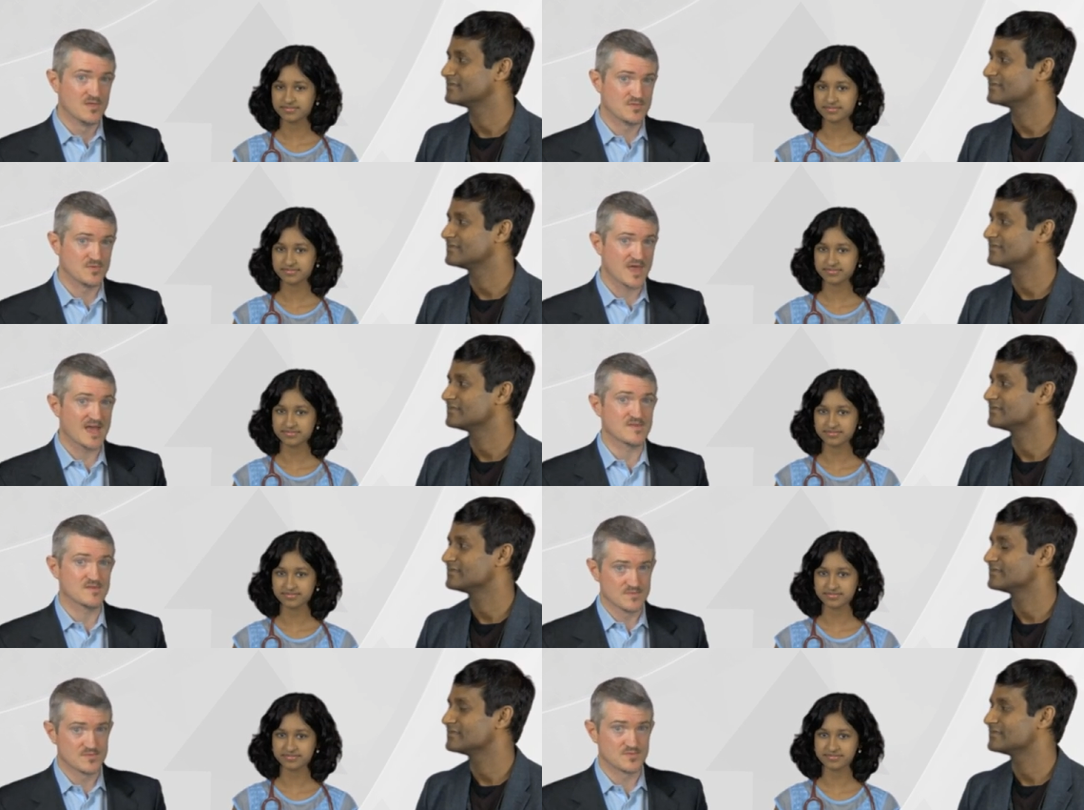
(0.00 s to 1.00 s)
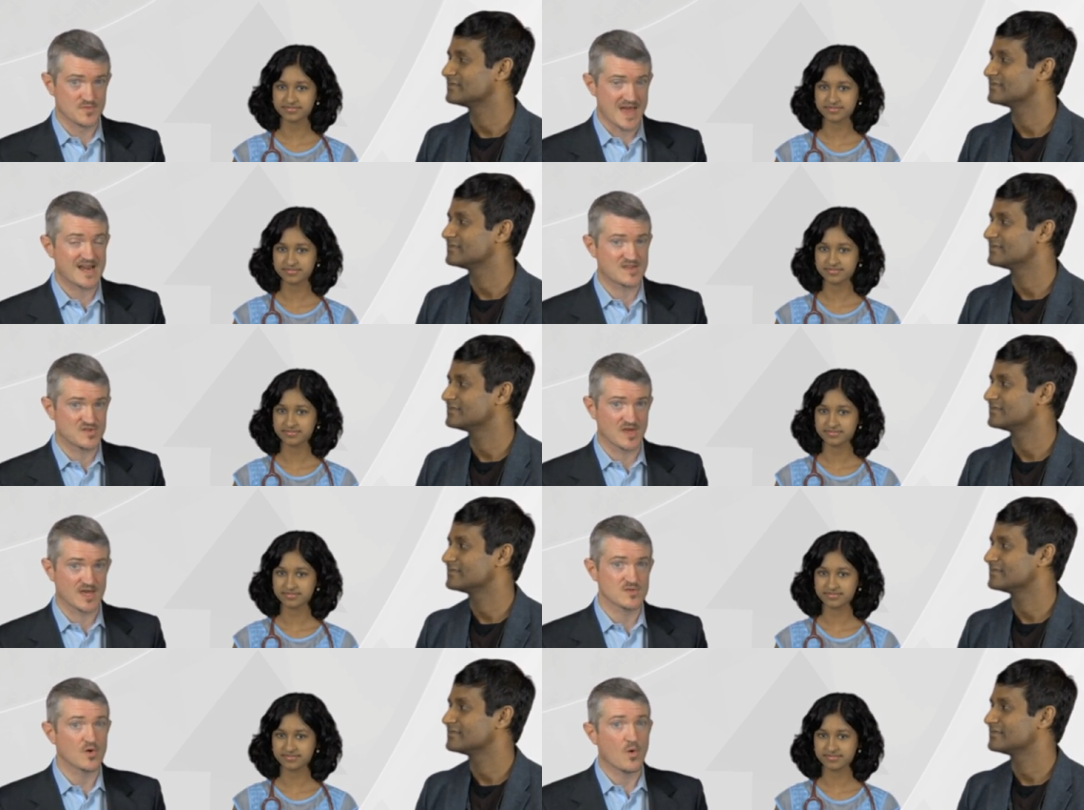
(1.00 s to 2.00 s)
Speaker 1: through that through that
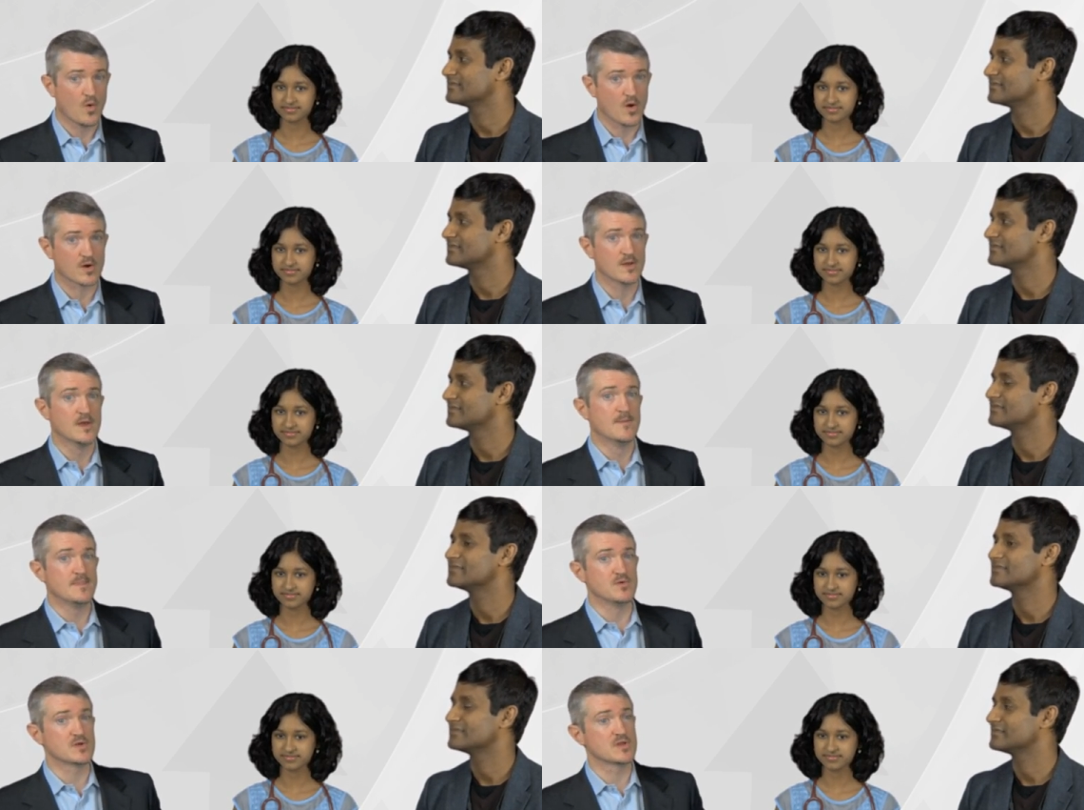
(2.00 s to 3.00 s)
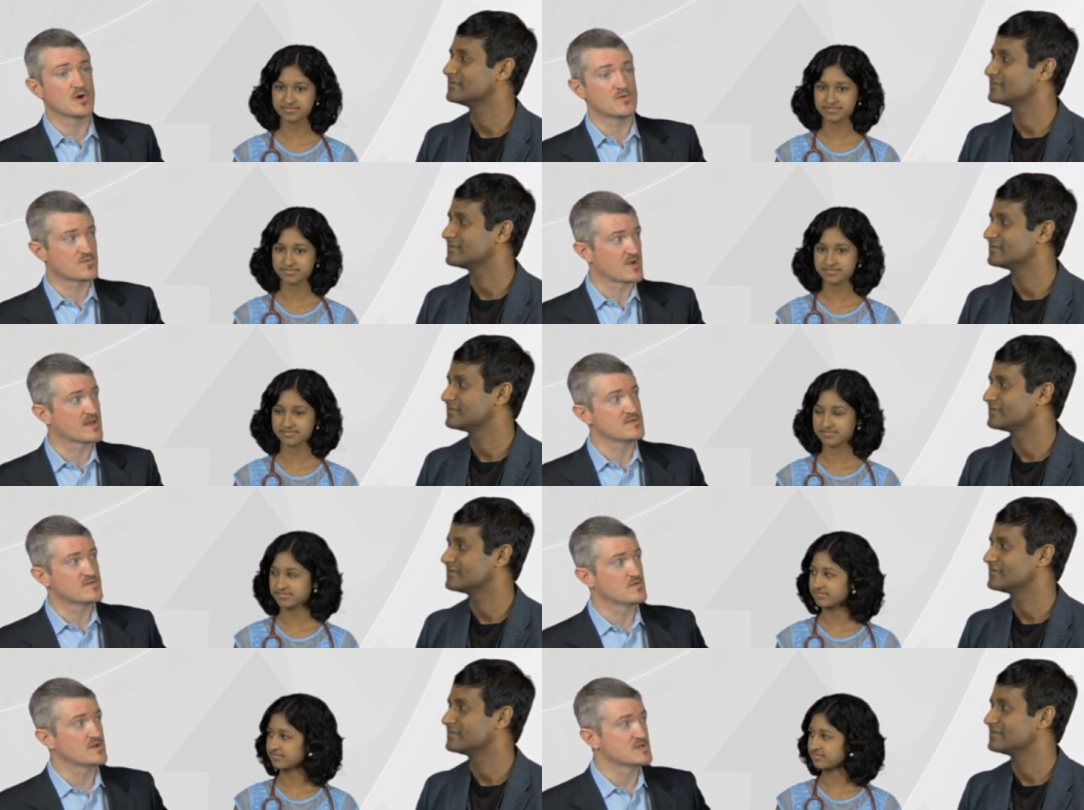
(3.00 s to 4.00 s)
exchange, or you can go directly
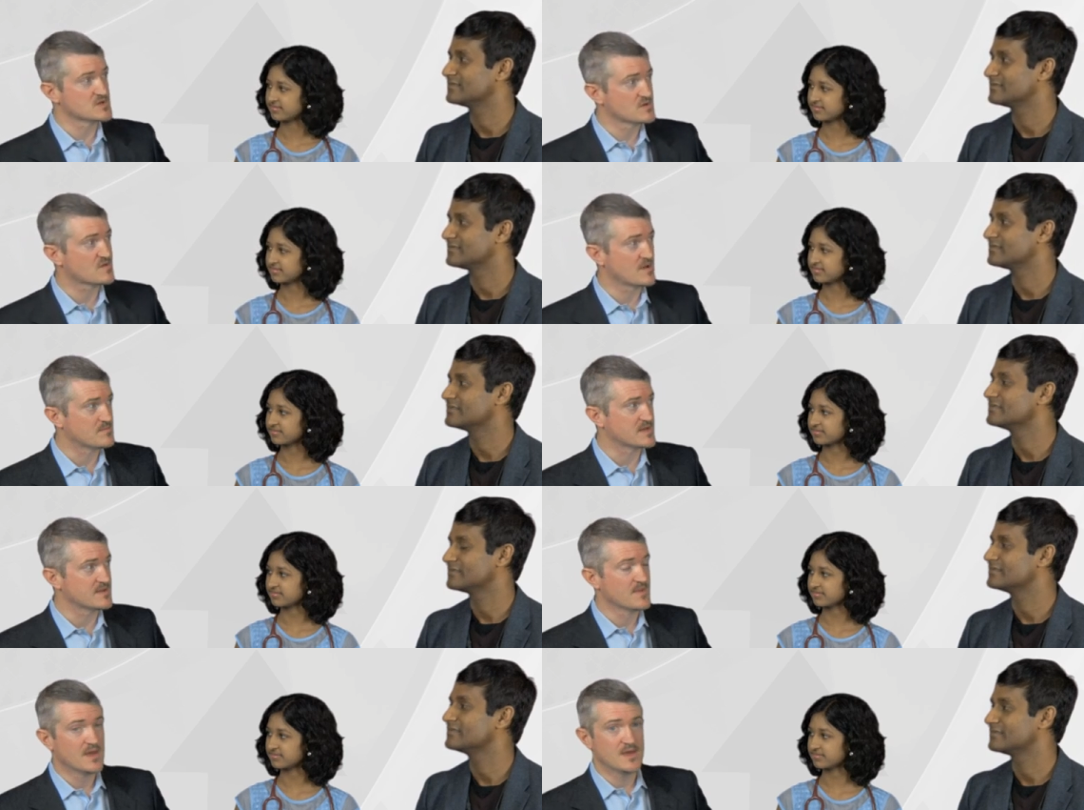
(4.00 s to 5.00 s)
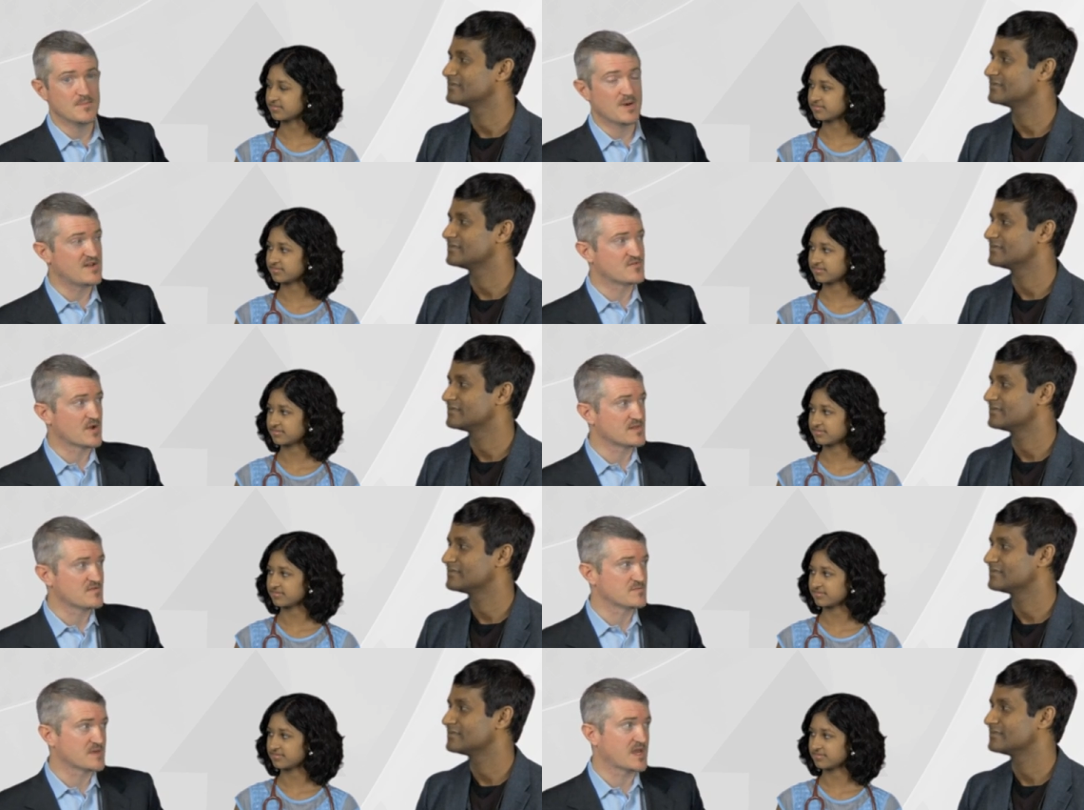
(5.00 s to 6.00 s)
to an insurance company and buy directly
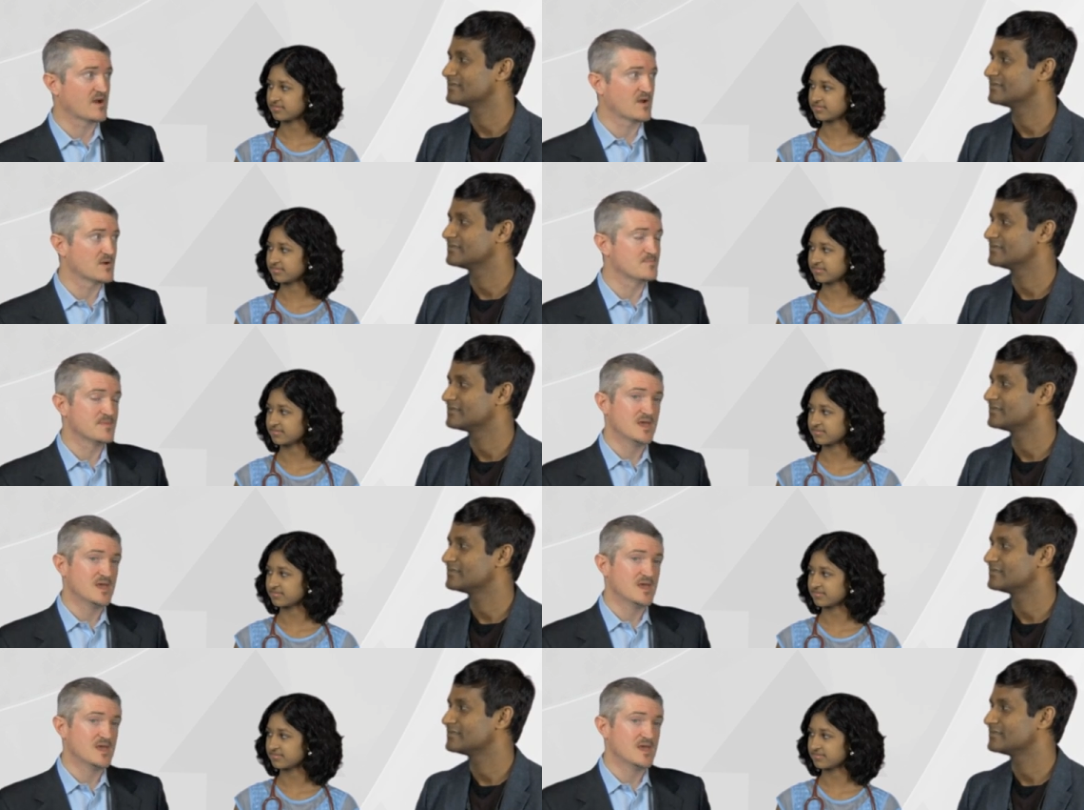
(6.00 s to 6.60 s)
from the carrier.